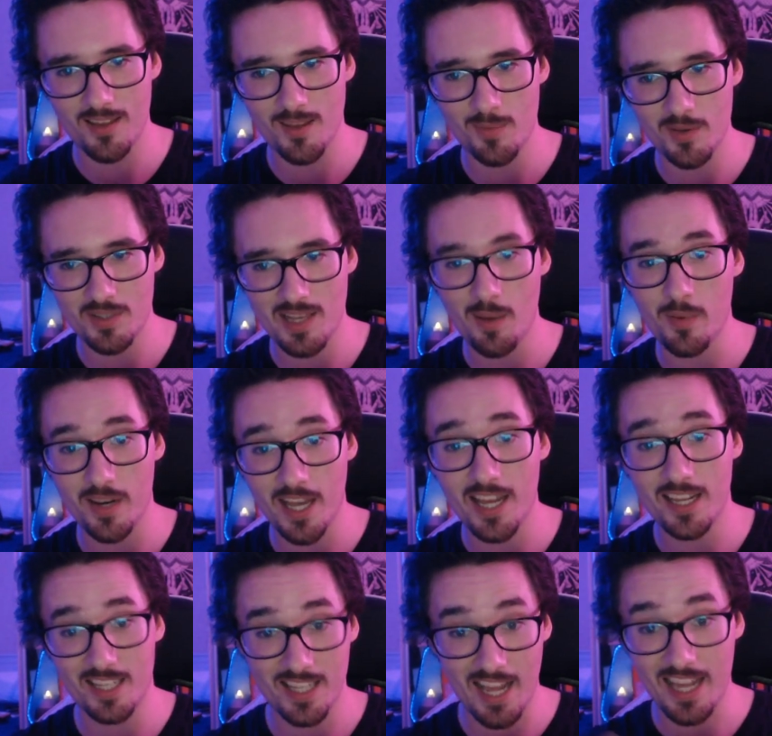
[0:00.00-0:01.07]
abuse happened.
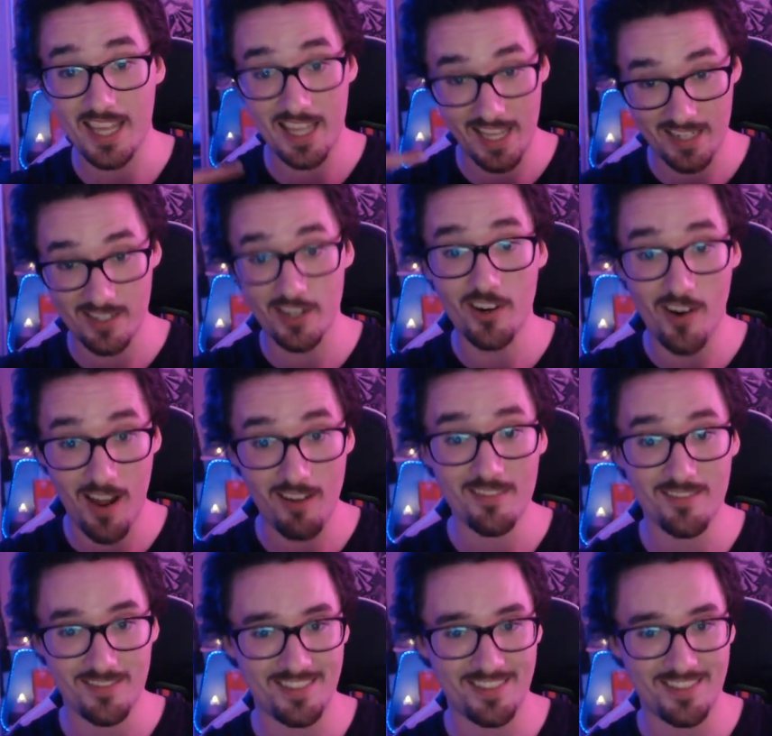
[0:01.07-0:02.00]
I kicked her out,